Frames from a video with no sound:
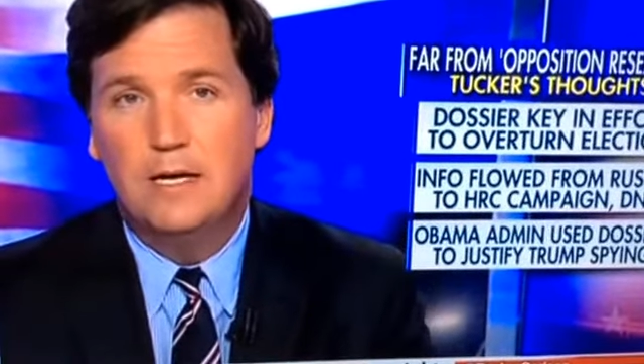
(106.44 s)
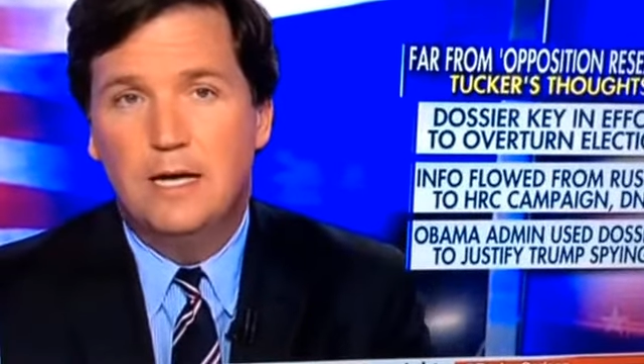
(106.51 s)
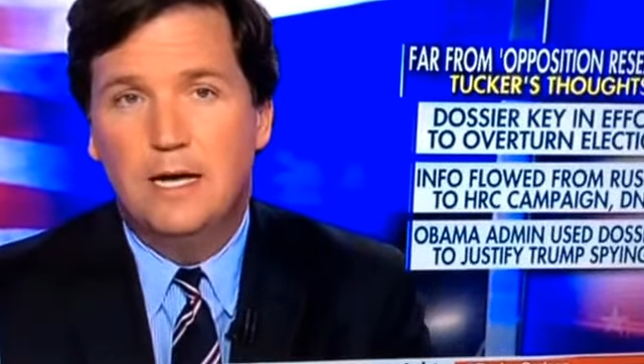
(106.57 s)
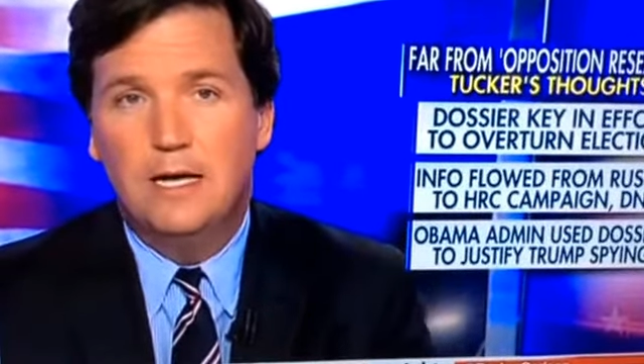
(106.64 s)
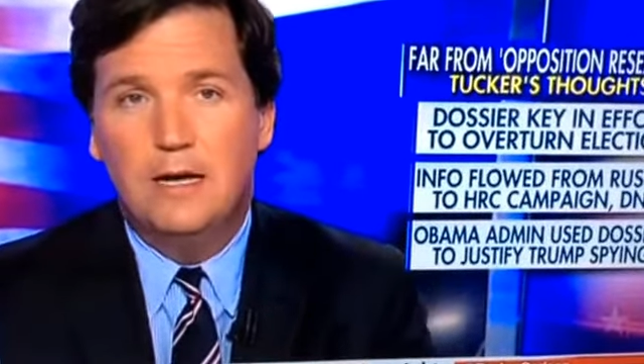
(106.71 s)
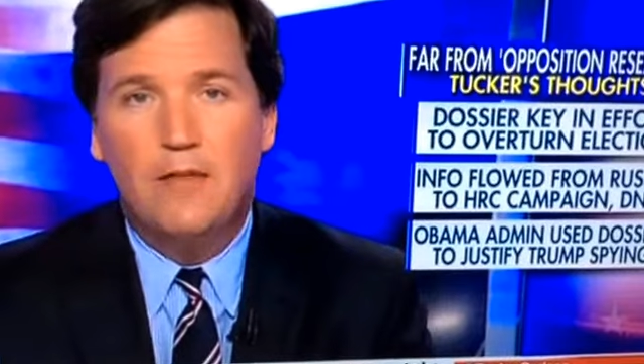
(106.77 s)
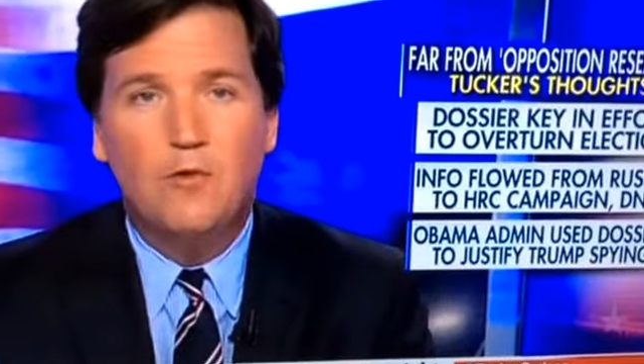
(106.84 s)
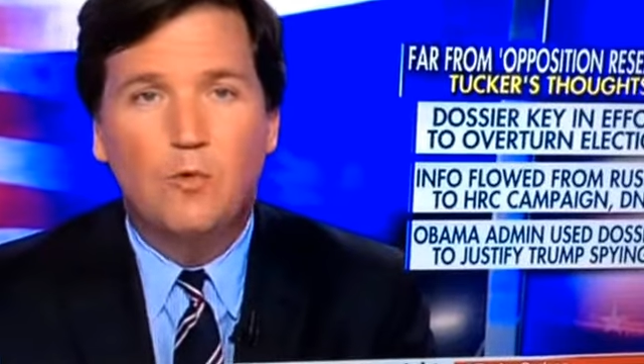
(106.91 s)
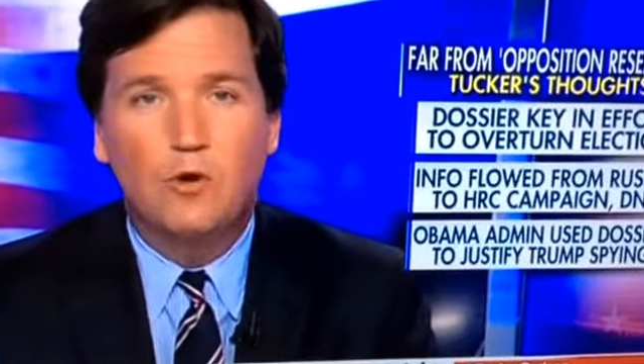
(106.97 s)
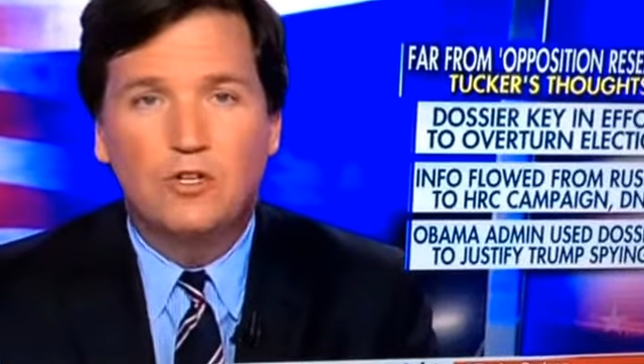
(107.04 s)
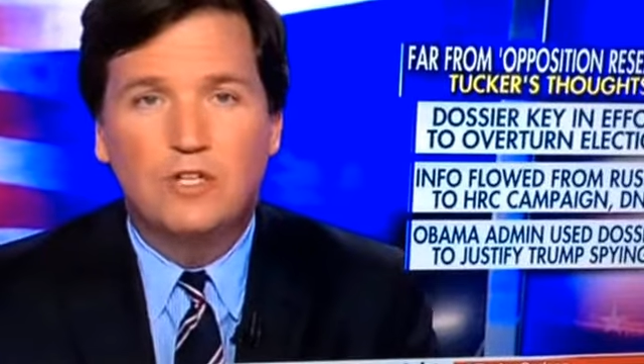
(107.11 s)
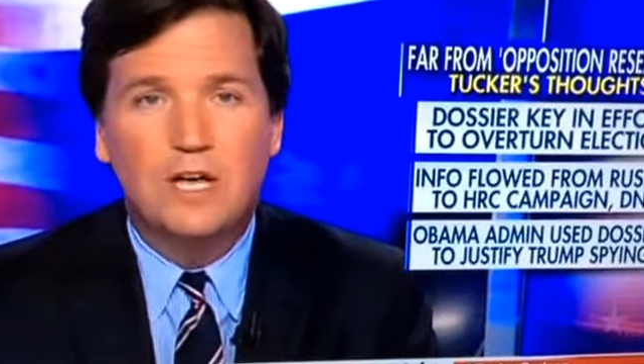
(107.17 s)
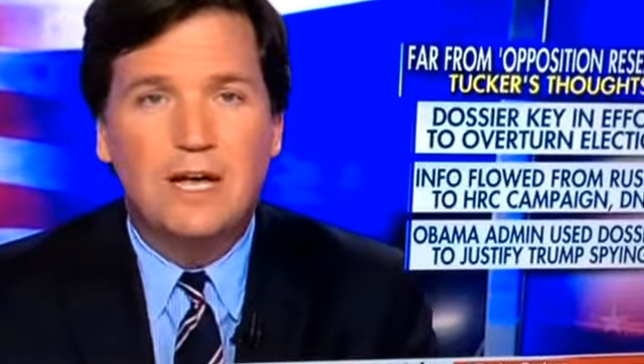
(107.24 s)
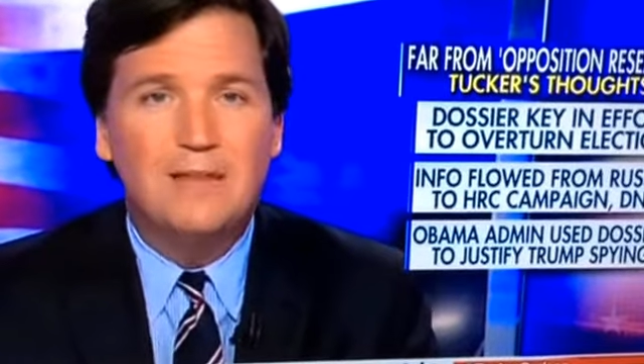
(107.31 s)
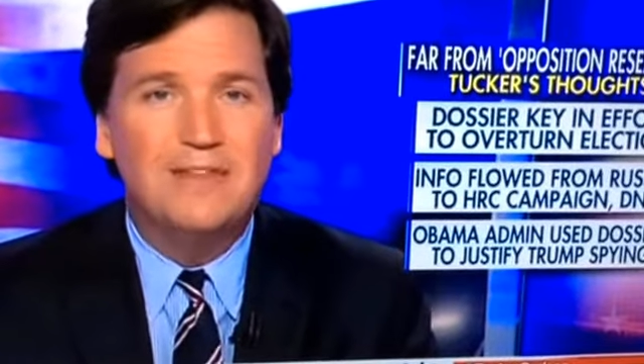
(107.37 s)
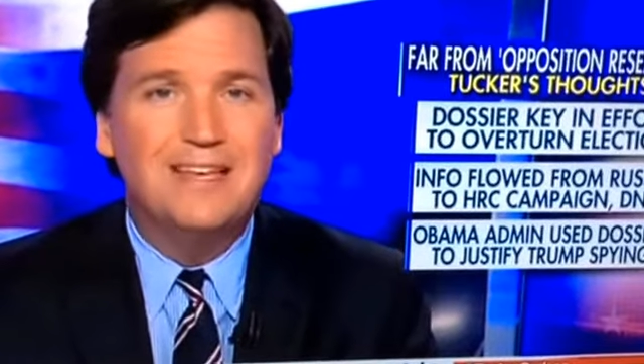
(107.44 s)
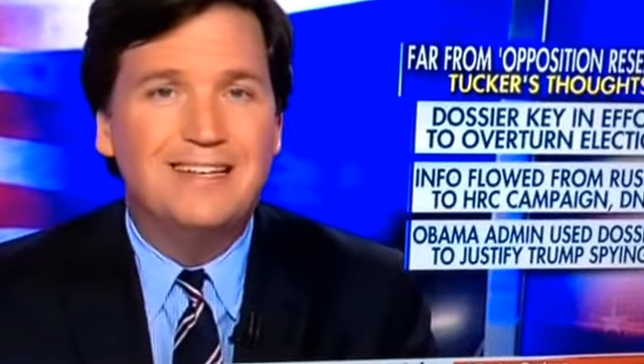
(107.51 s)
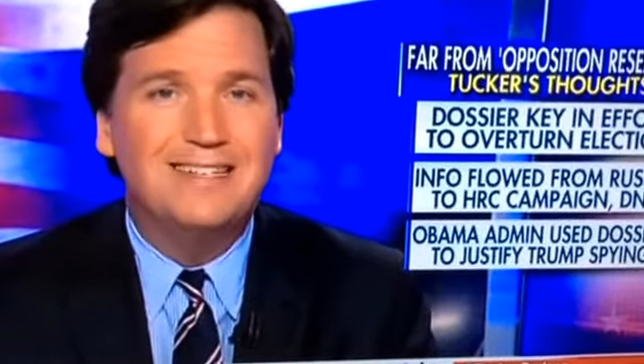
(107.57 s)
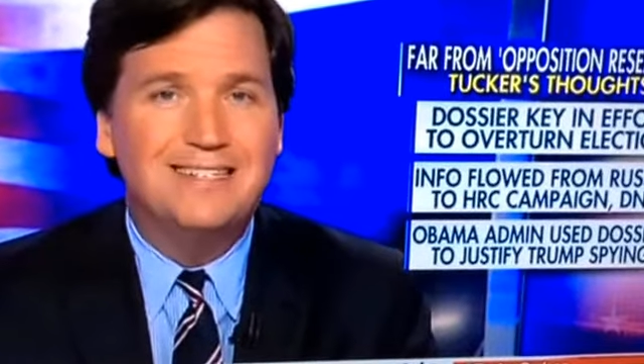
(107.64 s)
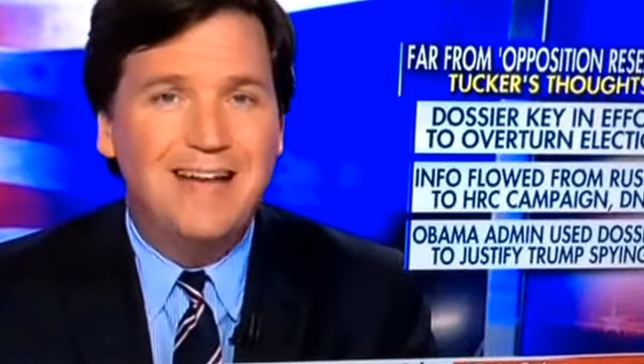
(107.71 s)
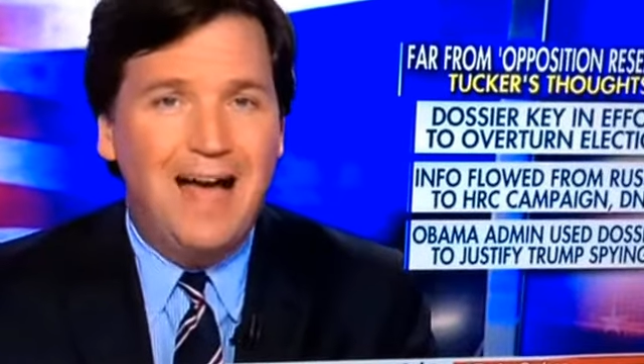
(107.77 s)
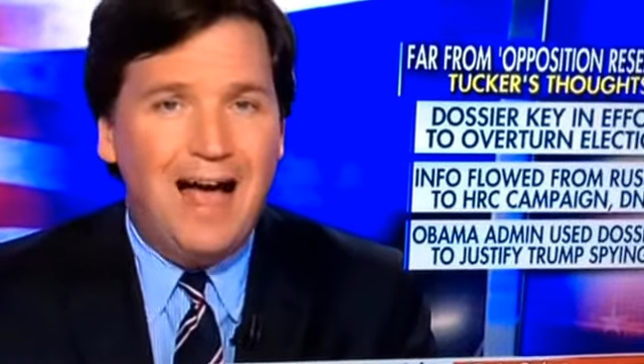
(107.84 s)
In other words, the
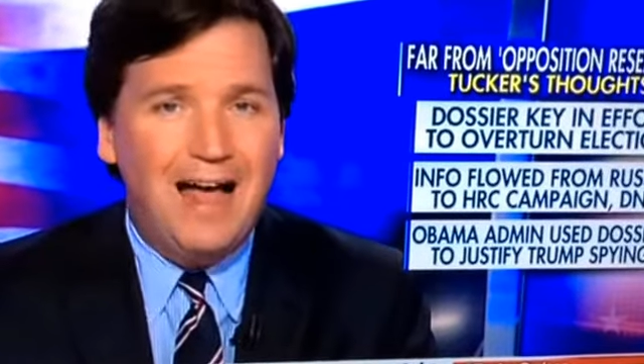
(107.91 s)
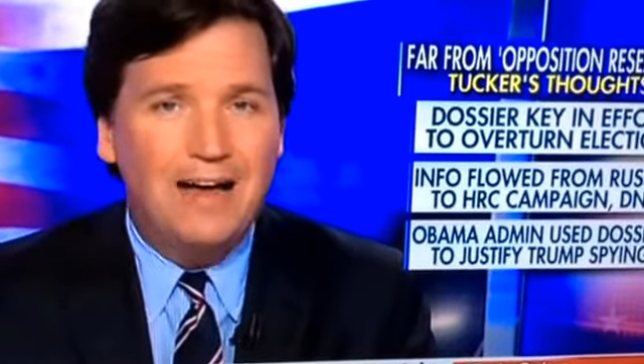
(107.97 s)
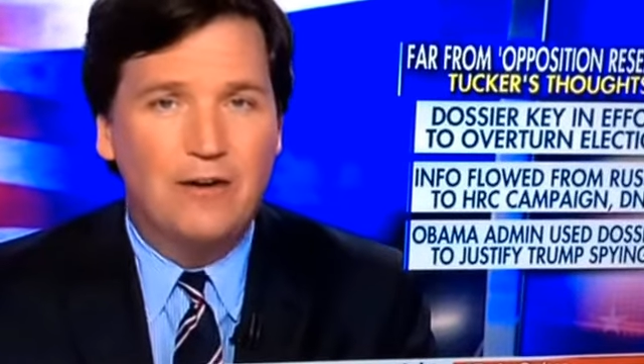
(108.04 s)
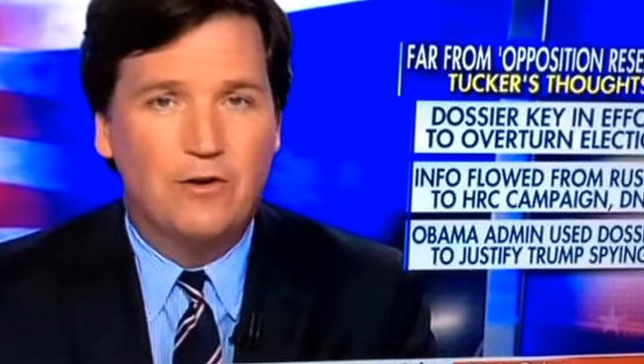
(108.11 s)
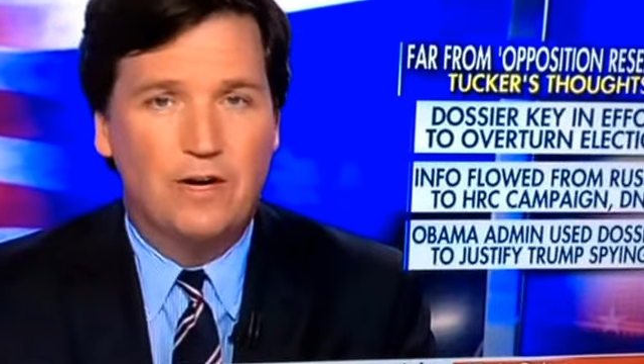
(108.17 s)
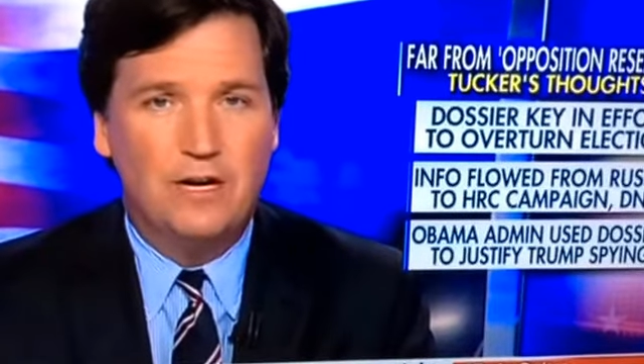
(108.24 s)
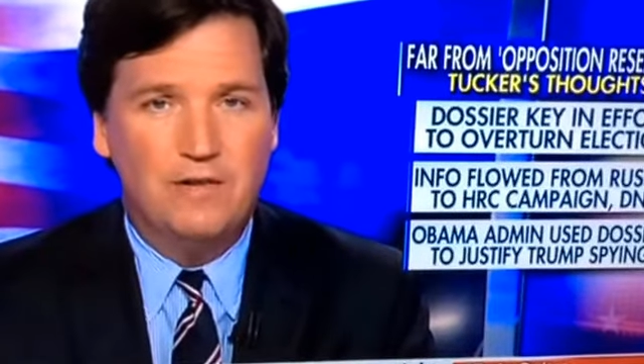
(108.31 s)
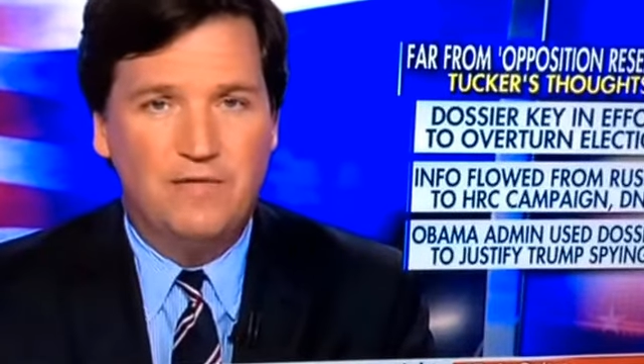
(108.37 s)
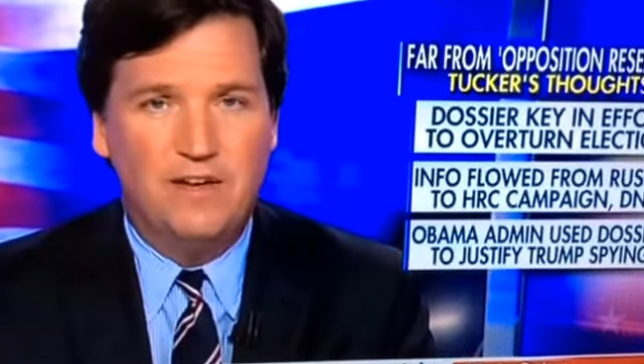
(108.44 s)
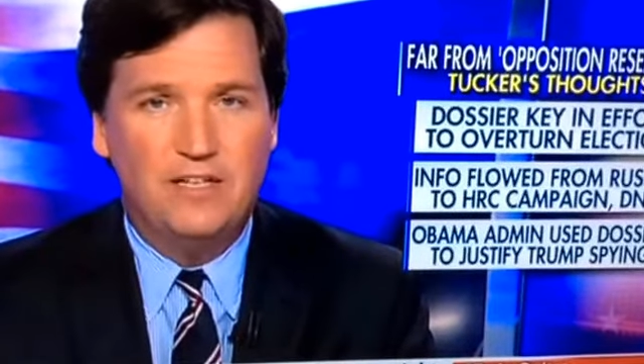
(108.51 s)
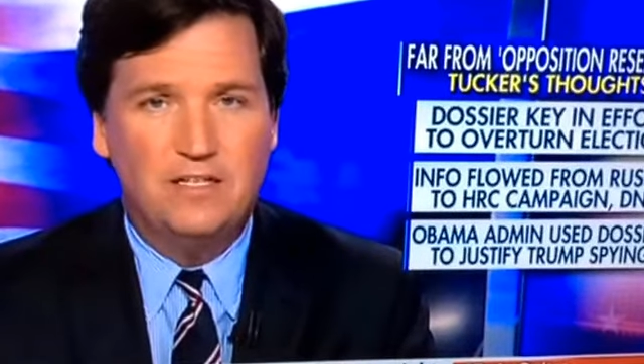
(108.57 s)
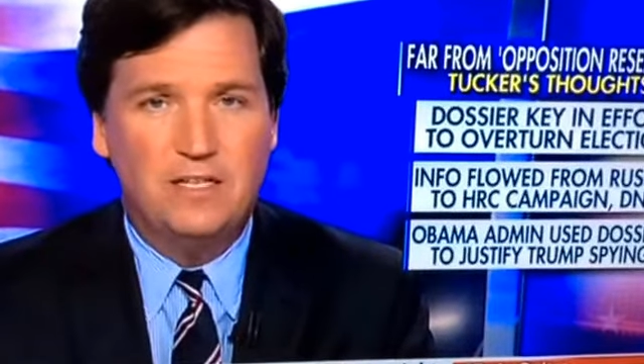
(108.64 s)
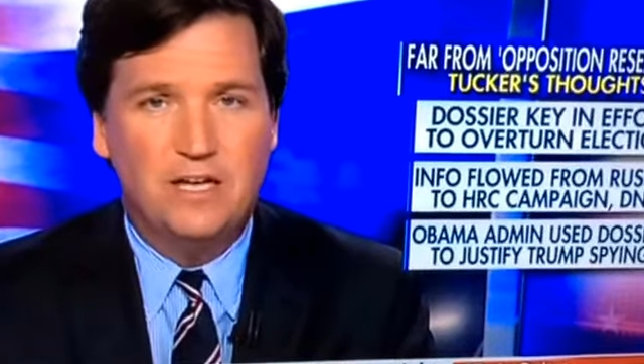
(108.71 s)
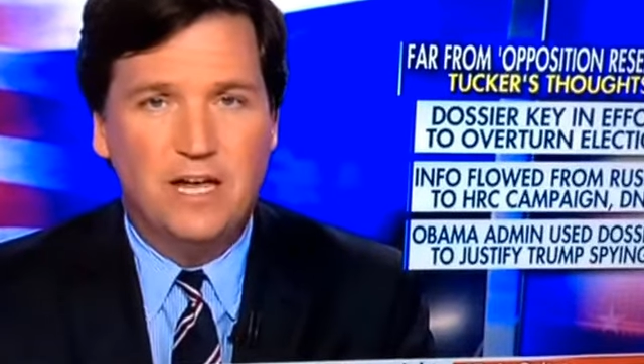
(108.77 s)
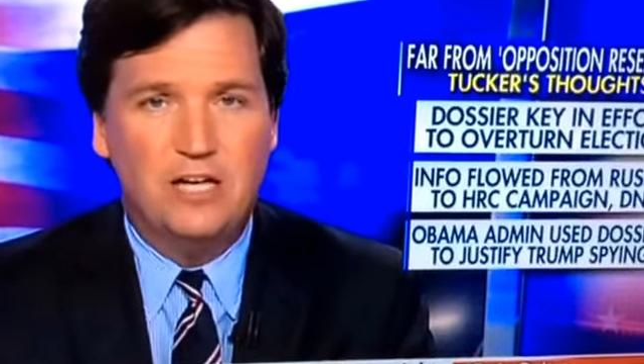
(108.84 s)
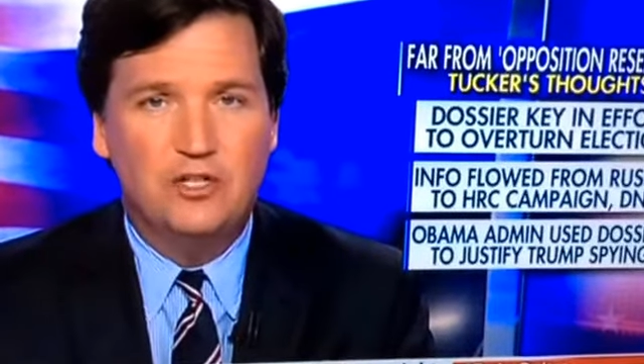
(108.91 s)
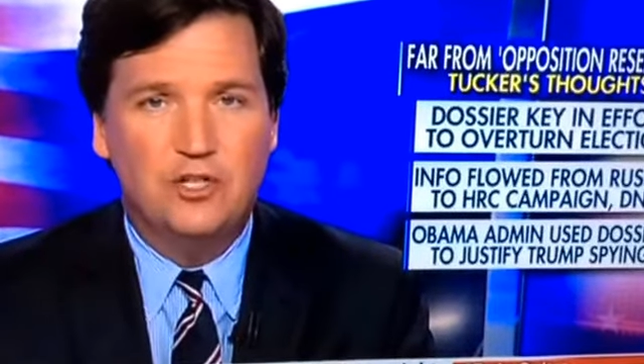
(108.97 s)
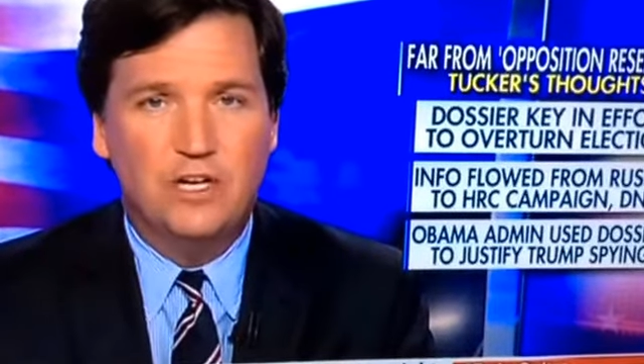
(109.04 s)
entire investigation